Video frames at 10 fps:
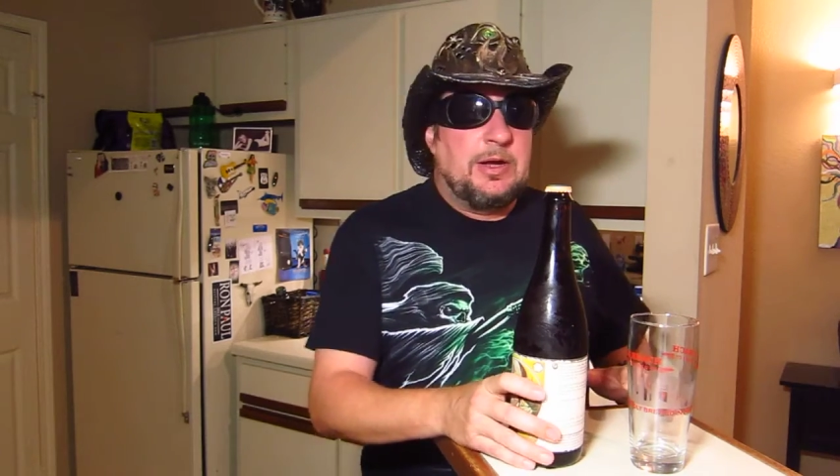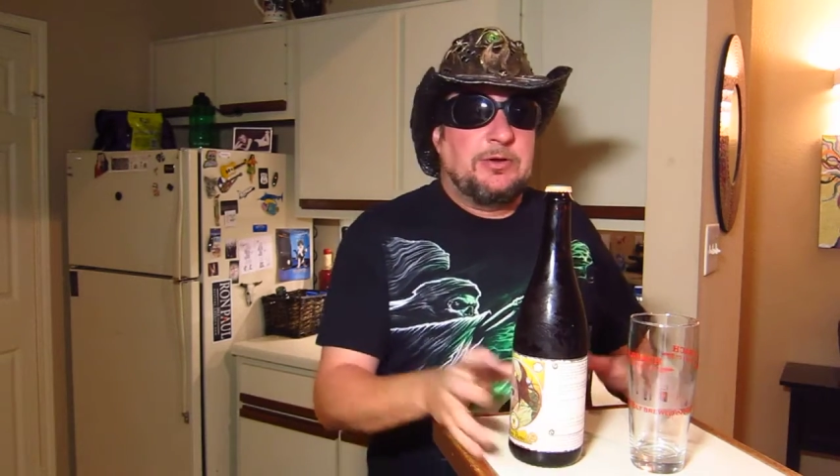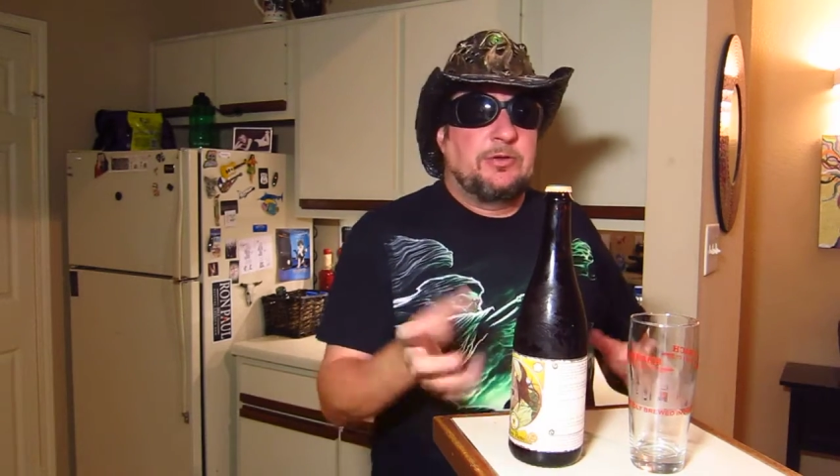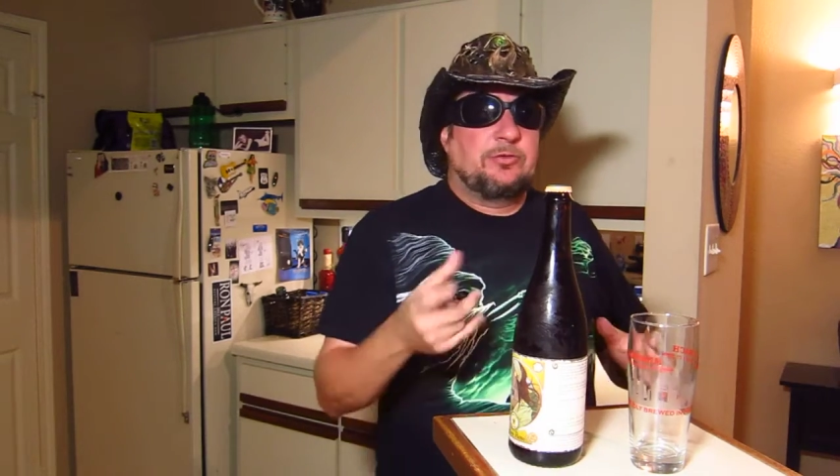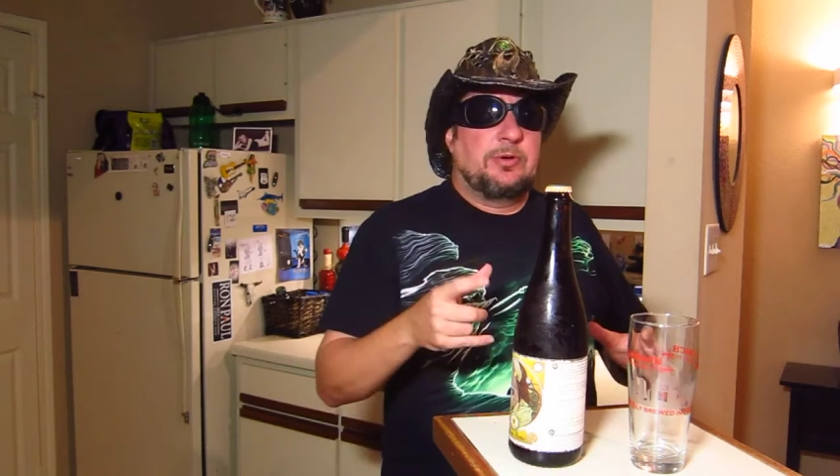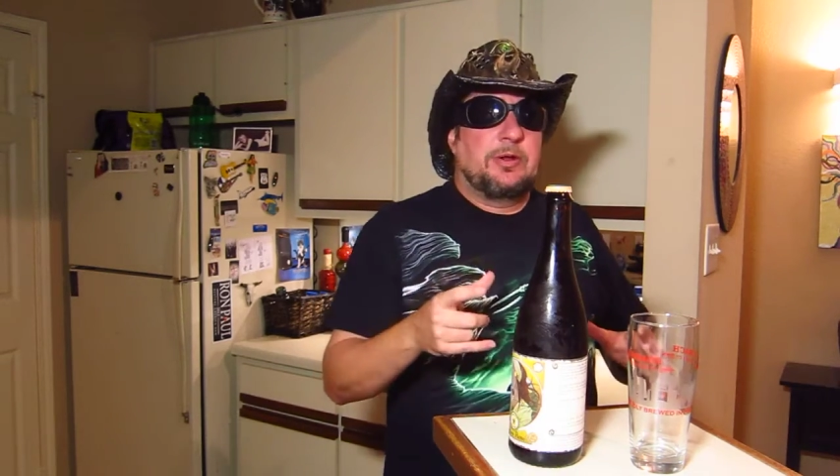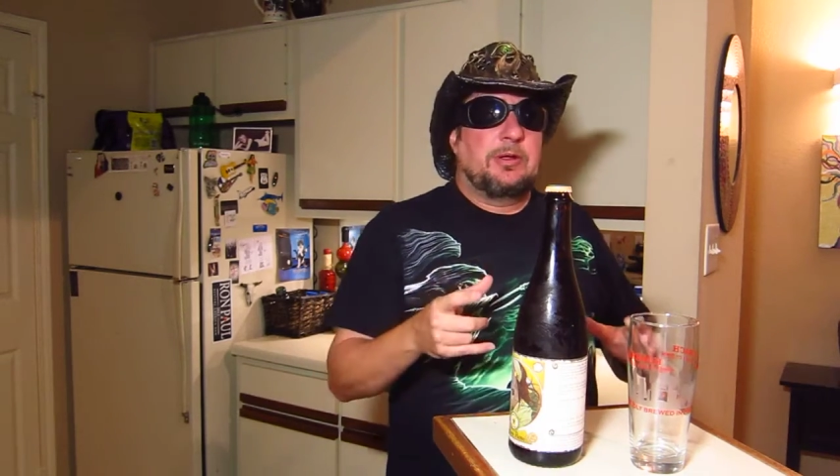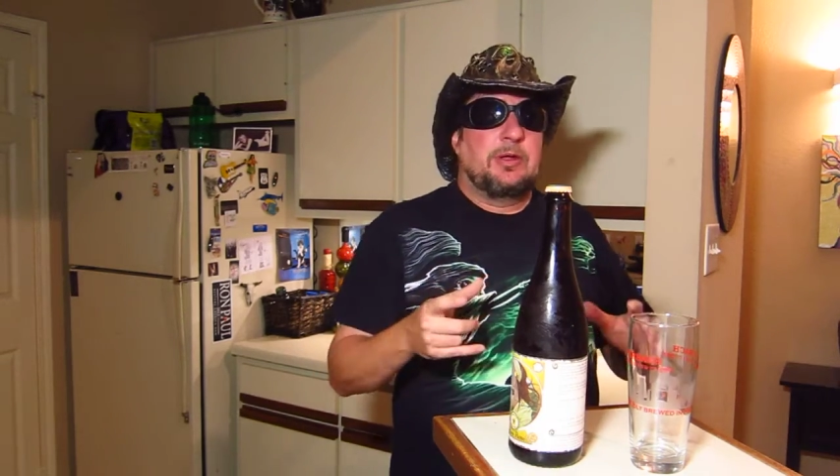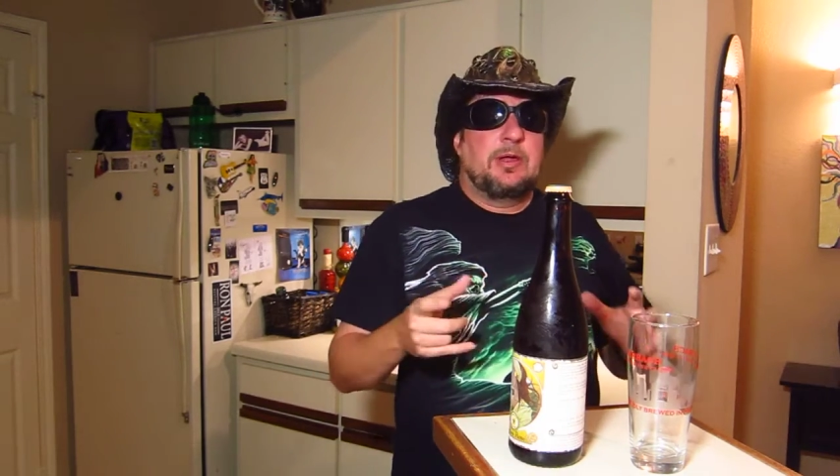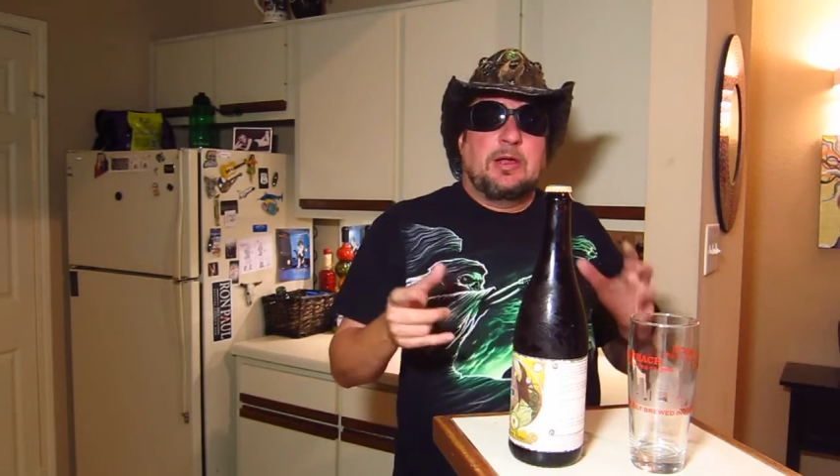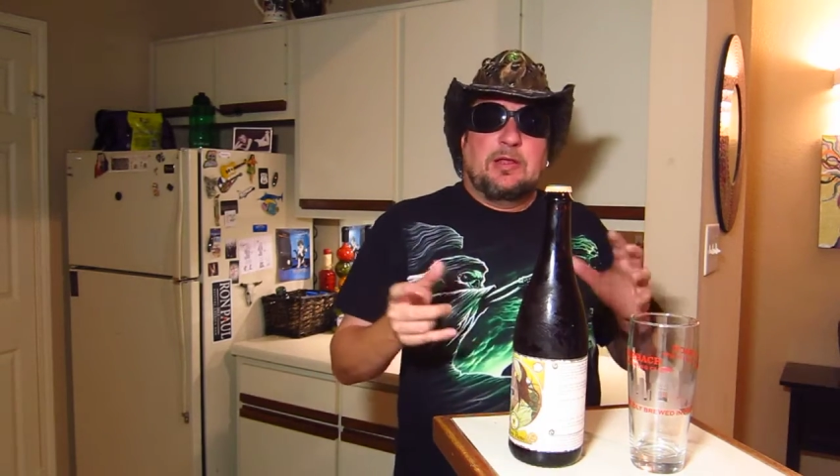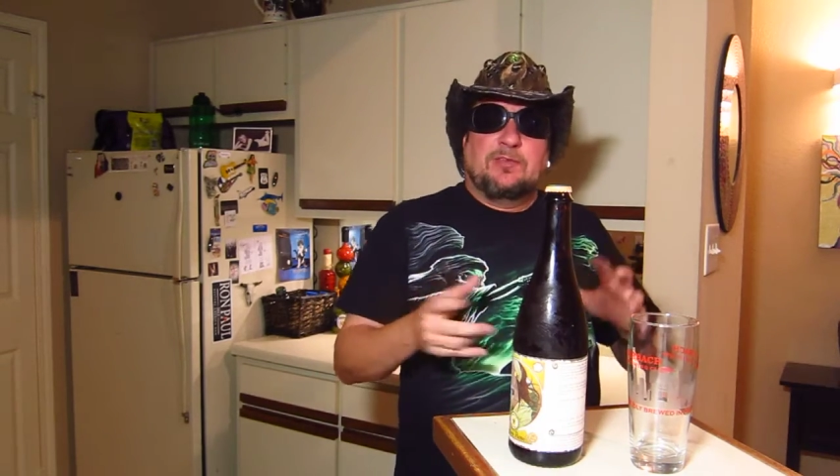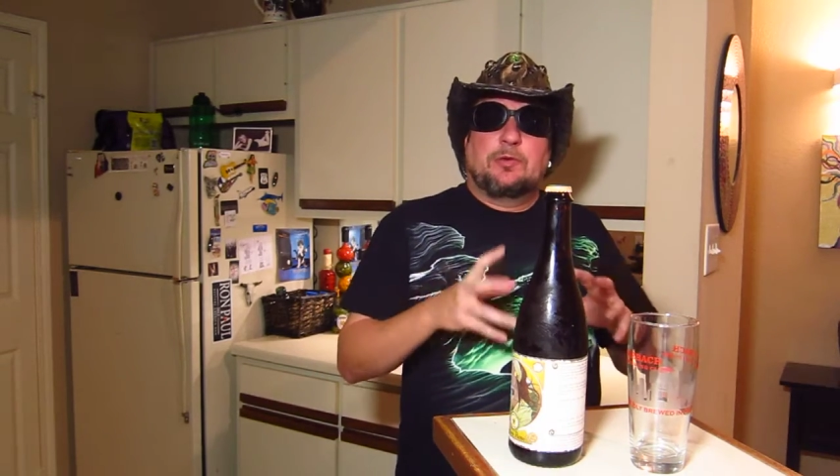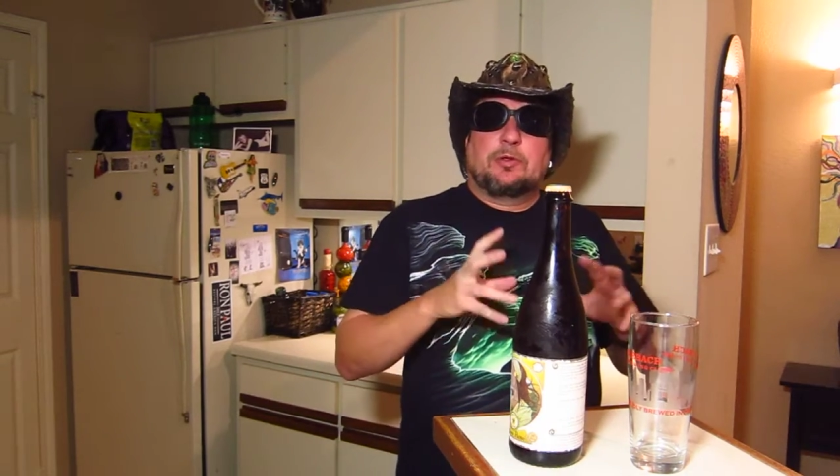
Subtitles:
and just drink and still